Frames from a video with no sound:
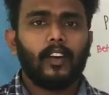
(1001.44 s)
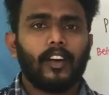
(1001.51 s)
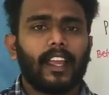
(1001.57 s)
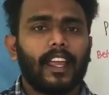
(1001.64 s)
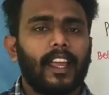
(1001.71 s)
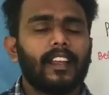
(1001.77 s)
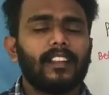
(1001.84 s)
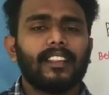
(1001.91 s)

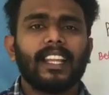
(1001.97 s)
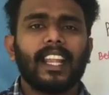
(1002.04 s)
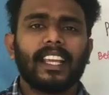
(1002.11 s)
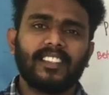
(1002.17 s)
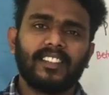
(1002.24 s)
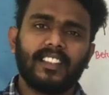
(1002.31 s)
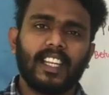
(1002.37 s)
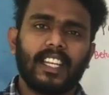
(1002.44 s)
Okay, the
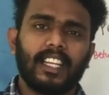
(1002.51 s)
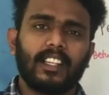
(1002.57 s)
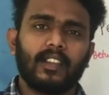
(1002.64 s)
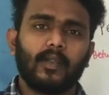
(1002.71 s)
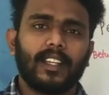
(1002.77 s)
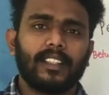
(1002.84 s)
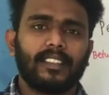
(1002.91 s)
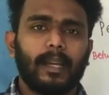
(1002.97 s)
next
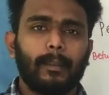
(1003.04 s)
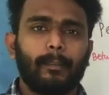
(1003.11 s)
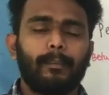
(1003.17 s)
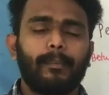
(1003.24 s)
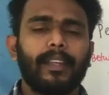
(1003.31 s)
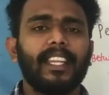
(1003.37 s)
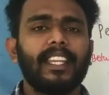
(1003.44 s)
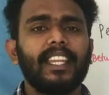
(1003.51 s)
it was the
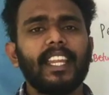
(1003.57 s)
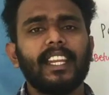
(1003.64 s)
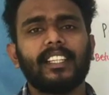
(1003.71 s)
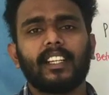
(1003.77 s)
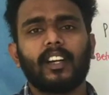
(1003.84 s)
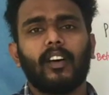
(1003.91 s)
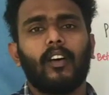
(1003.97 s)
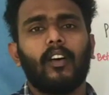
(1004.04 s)

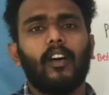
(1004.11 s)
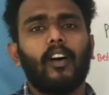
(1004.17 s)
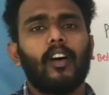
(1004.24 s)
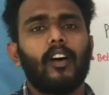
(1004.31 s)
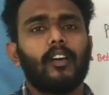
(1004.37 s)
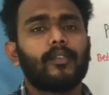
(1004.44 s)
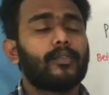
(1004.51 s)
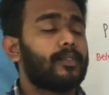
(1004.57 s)
period
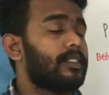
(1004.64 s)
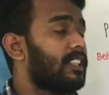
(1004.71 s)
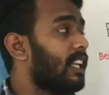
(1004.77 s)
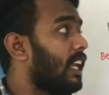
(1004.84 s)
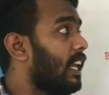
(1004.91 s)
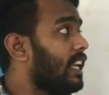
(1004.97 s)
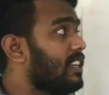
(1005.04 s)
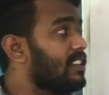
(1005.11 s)
of
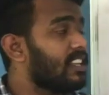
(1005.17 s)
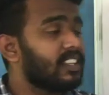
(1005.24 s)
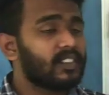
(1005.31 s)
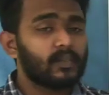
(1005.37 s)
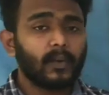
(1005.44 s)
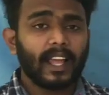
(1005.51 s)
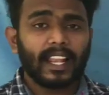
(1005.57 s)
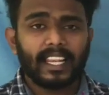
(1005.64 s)
the
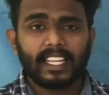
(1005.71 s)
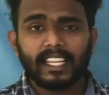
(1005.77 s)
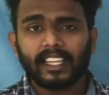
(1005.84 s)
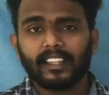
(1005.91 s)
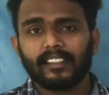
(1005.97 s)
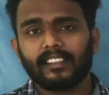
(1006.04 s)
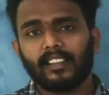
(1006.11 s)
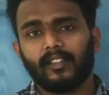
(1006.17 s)
Indus
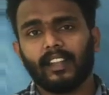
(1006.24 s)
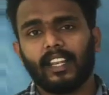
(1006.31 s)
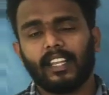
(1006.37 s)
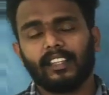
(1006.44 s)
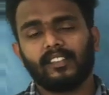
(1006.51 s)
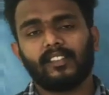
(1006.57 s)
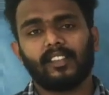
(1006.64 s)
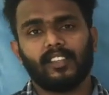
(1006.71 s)
Valley
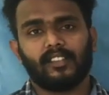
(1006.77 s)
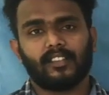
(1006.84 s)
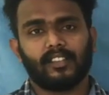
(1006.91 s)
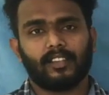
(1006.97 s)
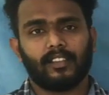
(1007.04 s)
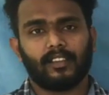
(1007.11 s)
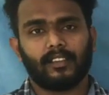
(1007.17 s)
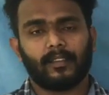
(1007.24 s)

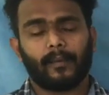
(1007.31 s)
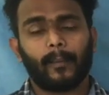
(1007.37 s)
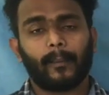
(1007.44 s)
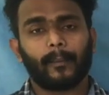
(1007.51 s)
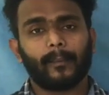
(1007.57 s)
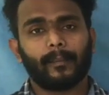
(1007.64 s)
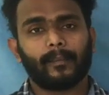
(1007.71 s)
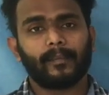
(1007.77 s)
civilization.
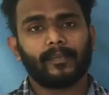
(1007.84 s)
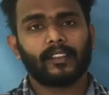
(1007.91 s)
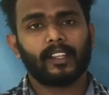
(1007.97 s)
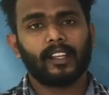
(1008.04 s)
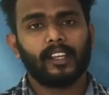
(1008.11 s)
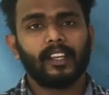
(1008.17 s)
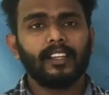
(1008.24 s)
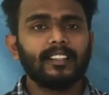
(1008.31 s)

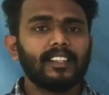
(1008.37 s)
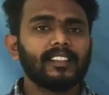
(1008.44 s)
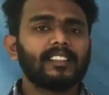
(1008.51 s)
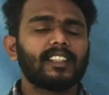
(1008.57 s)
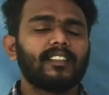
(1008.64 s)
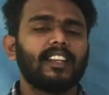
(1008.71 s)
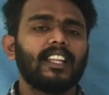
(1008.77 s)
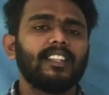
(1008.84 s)
In this
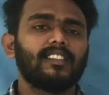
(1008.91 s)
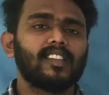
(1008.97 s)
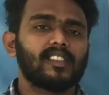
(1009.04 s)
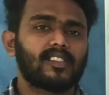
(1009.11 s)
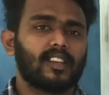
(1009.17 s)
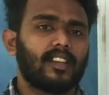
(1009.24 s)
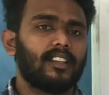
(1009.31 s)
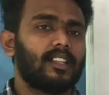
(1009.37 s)

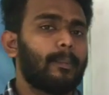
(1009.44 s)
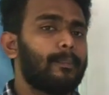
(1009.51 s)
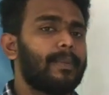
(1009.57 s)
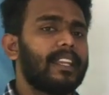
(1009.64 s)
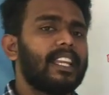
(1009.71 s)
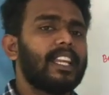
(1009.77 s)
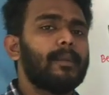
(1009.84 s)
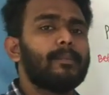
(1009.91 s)
civilization, the
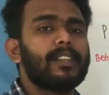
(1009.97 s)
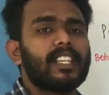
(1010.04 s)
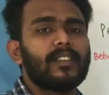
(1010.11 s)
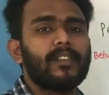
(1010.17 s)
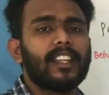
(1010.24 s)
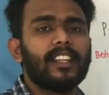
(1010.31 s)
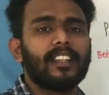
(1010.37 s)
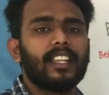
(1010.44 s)
period
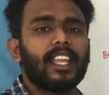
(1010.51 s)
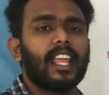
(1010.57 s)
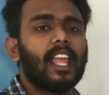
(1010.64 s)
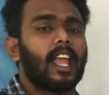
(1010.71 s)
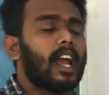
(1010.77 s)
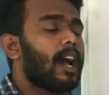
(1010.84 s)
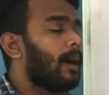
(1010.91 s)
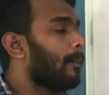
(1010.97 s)
between
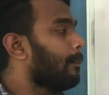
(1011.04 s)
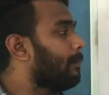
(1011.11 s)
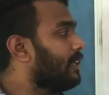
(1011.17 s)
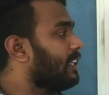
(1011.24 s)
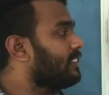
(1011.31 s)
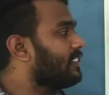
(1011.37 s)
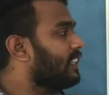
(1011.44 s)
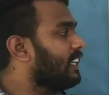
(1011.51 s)
the
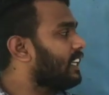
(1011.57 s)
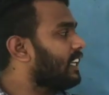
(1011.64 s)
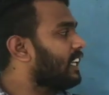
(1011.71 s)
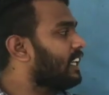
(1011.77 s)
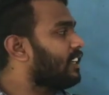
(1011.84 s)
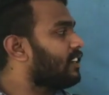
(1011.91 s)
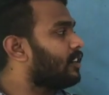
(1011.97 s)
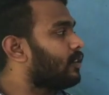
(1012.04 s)

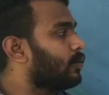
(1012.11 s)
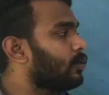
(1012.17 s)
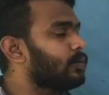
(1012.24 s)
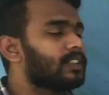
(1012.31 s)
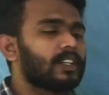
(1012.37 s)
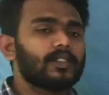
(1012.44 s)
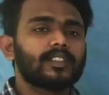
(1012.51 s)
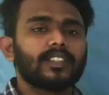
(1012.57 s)
BCE
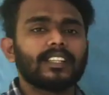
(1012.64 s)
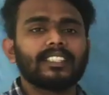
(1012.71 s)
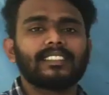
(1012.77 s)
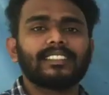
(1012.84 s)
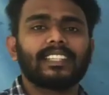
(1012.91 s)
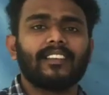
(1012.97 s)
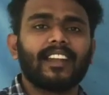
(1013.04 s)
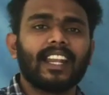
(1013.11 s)

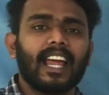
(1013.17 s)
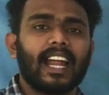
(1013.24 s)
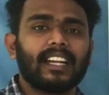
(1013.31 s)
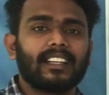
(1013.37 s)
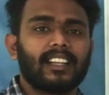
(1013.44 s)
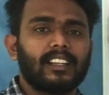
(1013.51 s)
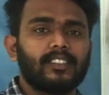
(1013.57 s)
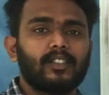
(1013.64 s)

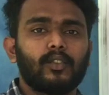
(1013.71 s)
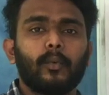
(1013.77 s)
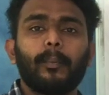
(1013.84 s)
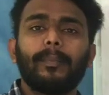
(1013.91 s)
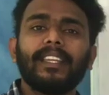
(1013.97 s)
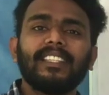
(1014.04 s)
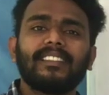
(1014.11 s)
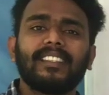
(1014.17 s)
2700 to
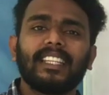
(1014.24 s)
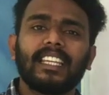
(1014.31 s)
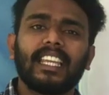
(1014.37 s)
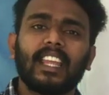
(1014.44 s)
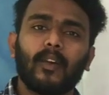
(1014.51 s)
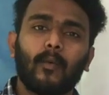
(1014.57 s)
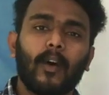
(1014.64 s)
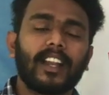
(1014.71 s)

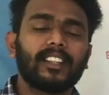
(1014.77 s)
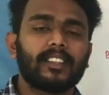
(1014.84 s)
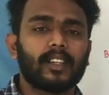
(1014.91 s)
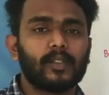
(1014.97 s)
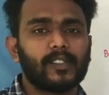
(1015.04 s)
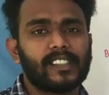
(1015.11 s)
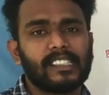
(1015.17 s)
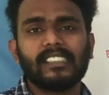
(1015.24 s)
BCE
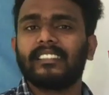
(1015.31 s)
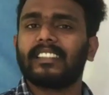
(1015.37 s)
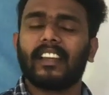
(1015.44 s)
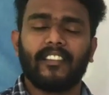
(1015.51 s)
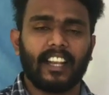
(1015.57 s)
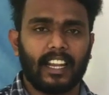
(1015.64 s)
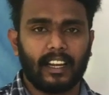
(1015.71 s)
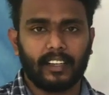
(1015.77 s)

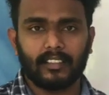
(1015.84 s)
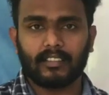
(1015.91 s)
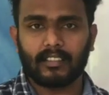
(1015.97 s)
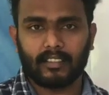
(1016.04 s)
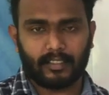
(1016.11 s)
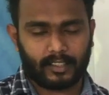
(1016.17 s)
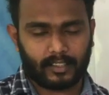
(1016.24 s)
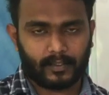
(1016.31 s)

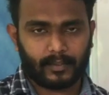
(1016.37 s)
1700.